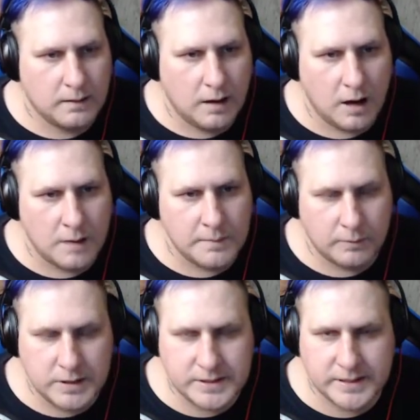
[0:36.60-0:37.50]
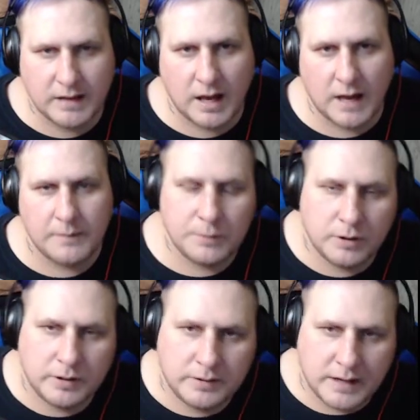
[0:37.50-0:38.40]
My rescale
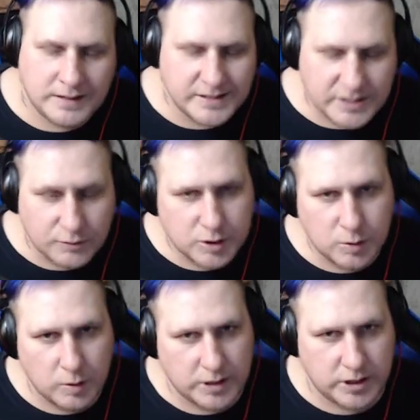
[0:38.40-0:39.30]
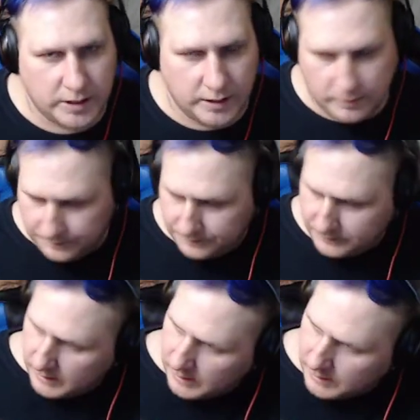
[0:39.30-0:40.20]
output, and this is for Twitch now.
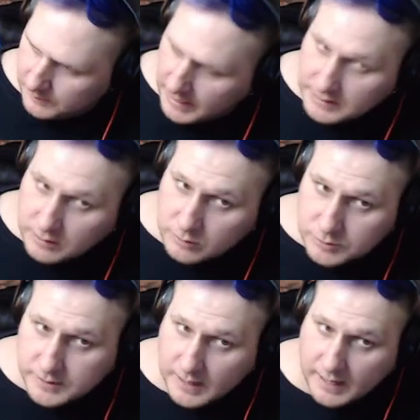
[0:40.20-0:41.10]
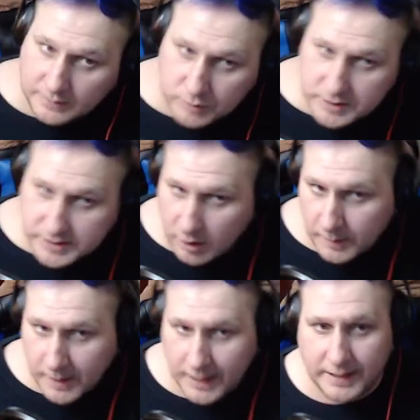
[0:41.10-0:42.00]
I rescale
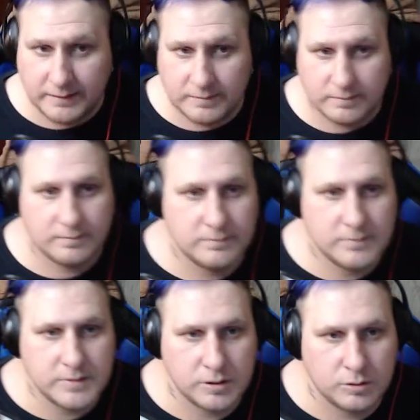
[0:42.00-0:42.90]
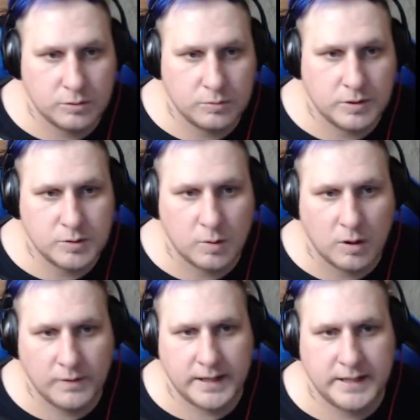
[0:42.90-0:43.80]
mine to the
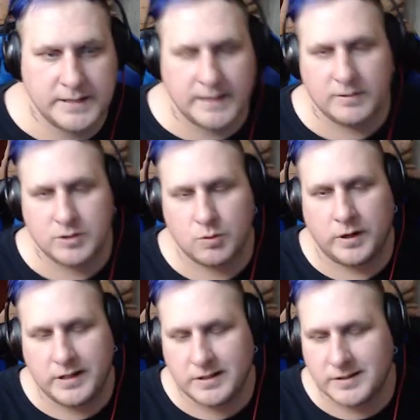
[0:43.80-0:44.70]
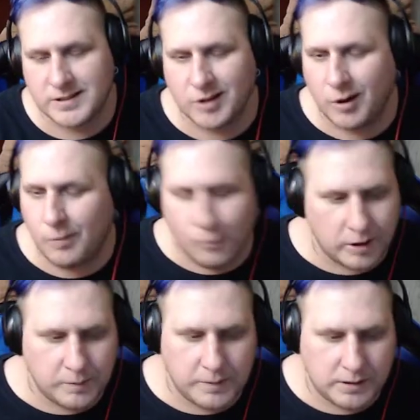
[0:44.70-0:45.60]
1280 720 because there's no
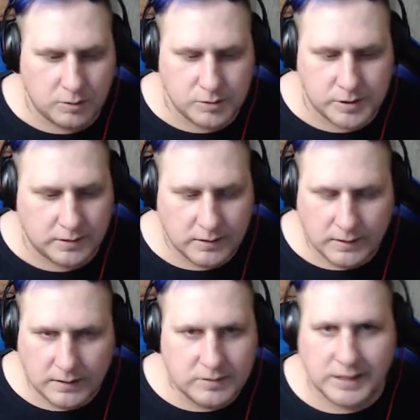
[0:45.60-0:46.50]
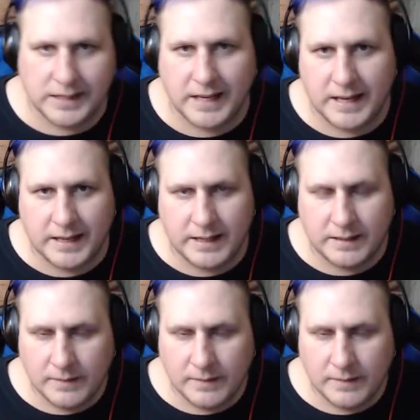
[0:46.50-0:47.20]
point in me using 1080